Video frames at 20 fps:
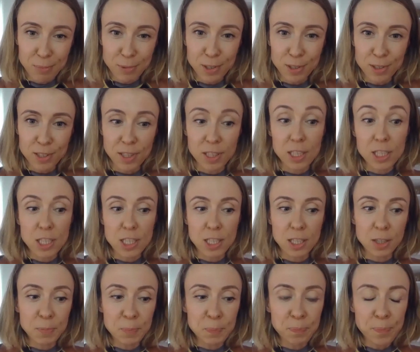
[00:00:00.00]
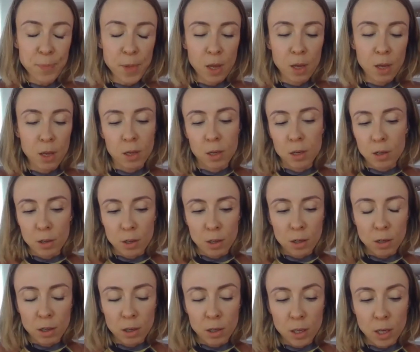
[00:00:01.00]
because the team
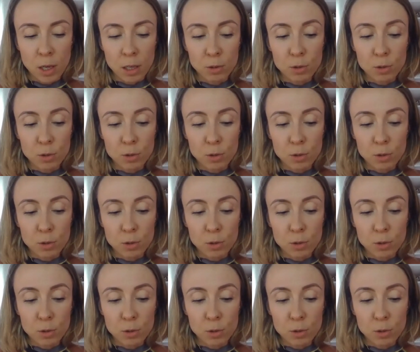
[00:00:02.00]
are